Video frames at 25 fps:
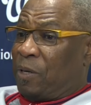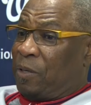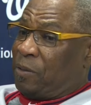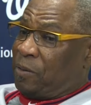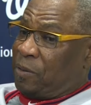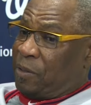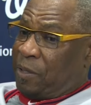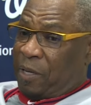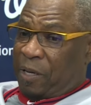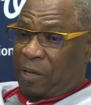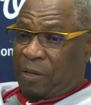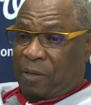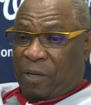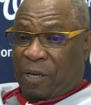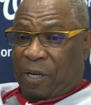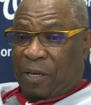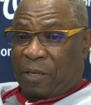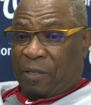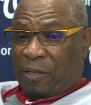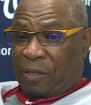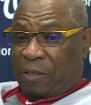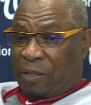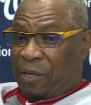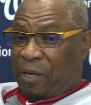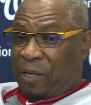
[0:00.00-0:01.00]
Well, hey, you got
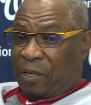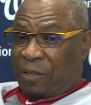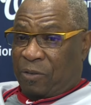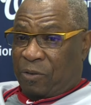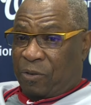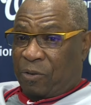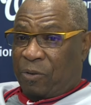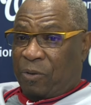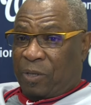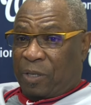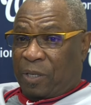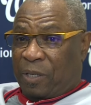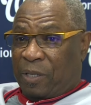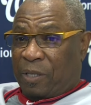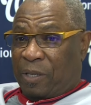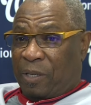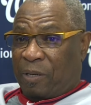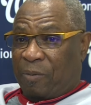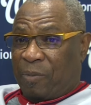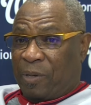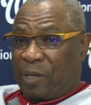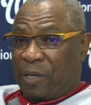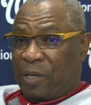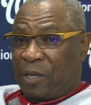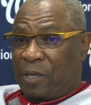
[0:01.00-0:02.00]
to do it.
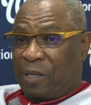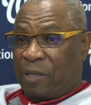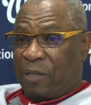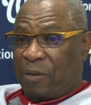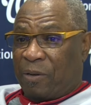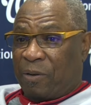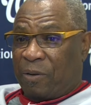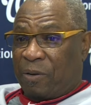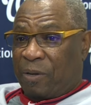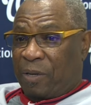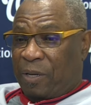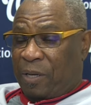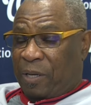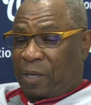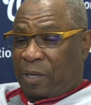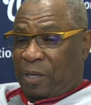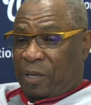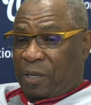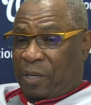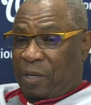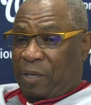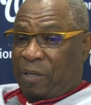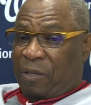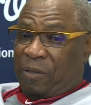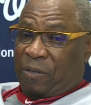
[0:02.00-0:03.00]
I mean, either
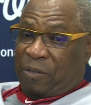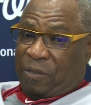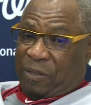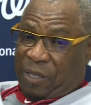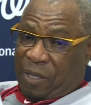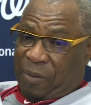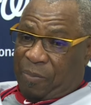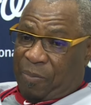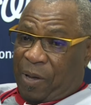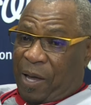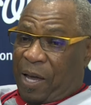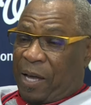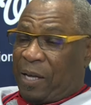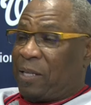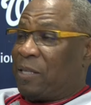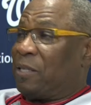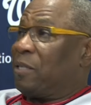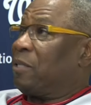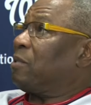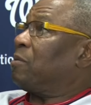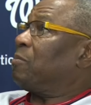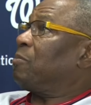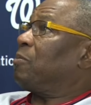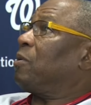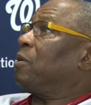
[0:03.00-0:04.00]
you stay back
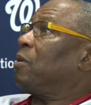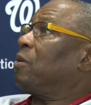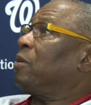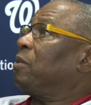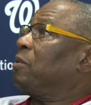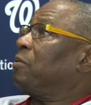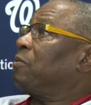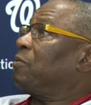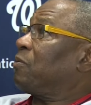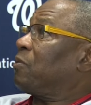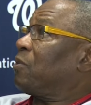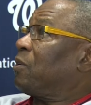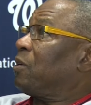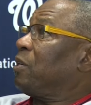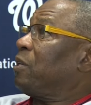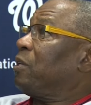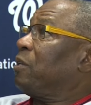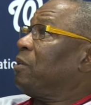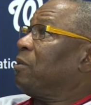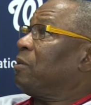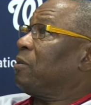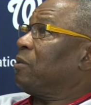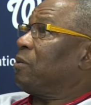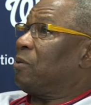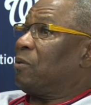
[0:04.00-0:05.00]
and let the ball hit in front of
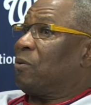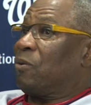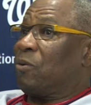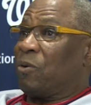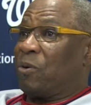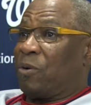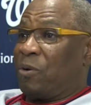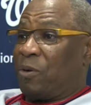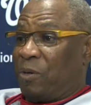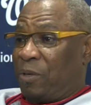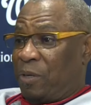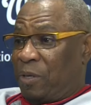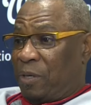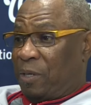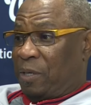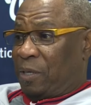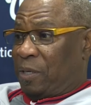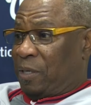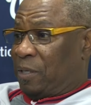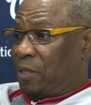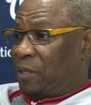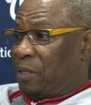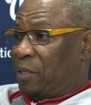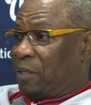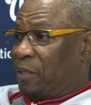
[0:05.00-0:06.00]
you, or
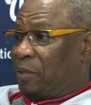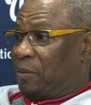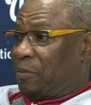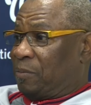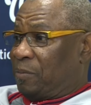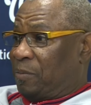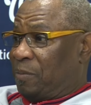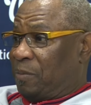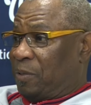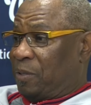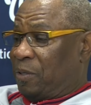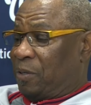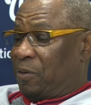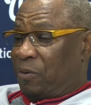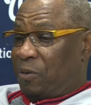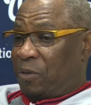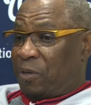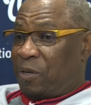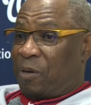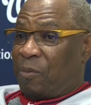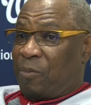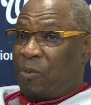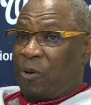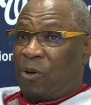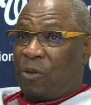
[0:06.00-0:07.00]

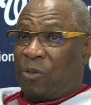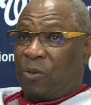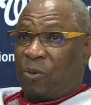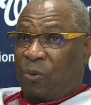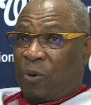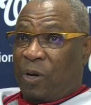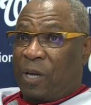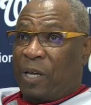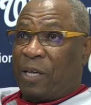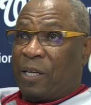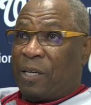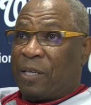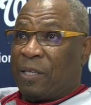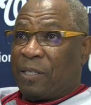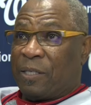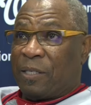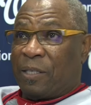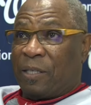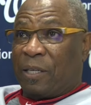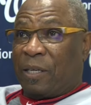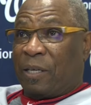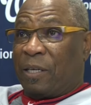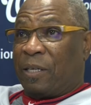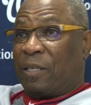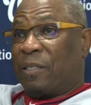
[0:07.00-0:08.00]
you come all the way.
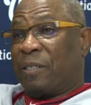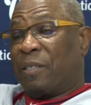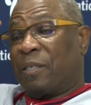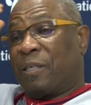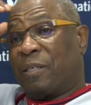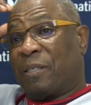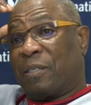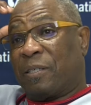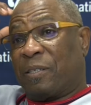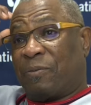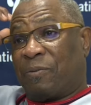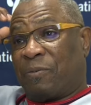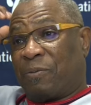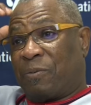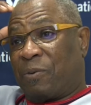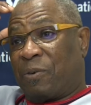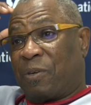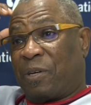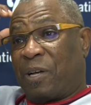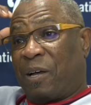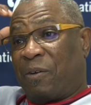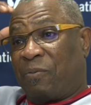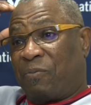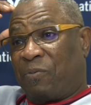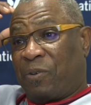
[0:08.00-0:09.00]
And for
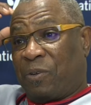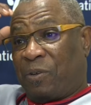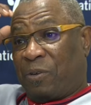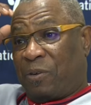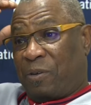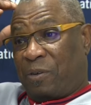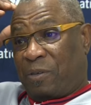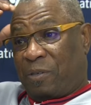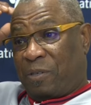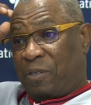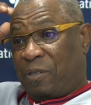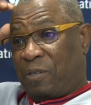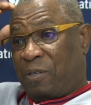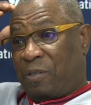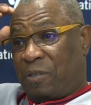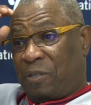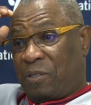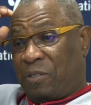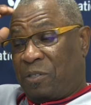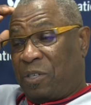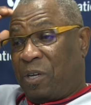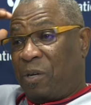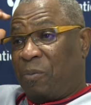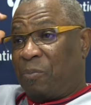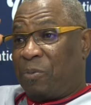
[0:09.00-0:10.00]
an outfielder,
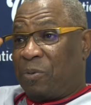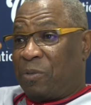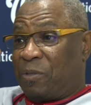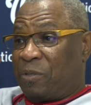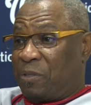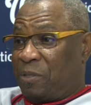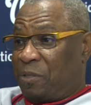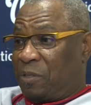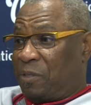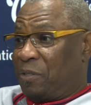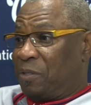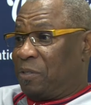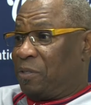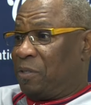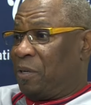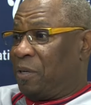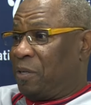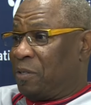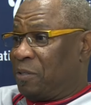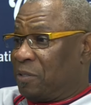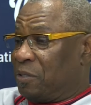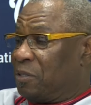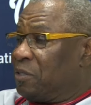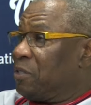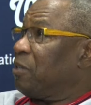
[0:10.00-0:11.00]
the jump is
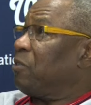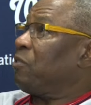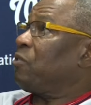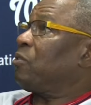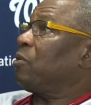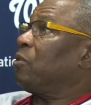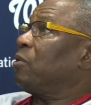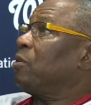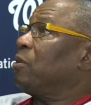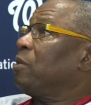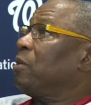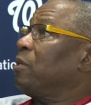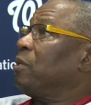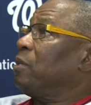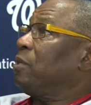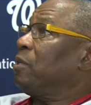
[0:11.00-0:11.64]
essential.